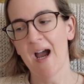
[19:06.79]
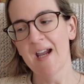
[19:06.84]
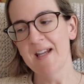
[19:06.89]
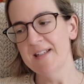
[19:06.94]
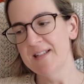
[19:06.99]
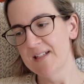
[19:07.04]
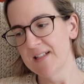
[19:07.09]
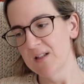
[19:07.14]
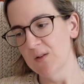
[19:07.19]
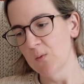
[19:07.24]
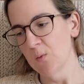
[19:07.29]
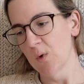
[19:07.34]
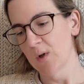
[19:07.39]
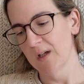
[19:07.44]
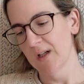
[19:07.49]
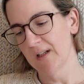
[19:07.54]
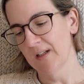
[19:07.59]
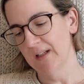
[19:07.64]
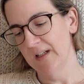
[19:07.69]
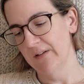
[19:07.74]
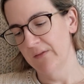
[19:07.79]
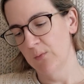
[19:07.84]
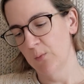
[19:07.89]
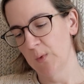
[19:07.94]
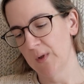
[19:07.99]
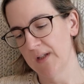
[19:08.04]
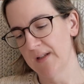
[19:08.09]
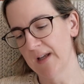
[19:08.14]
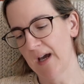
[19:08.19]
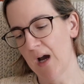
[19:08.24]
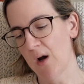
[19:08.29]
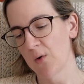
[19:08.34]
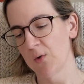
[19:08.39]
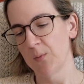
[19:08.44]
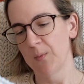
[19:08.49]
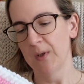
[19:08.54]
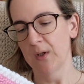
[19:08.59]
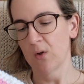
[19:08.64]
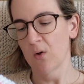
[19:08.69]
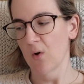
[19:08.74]
I didn't want to leave
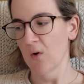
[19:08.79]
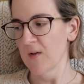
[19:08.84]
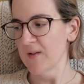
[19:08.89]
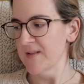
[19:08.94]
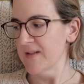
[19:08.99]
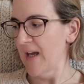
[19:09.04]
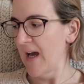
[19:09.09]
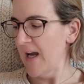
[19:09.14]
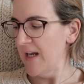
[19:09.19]
without because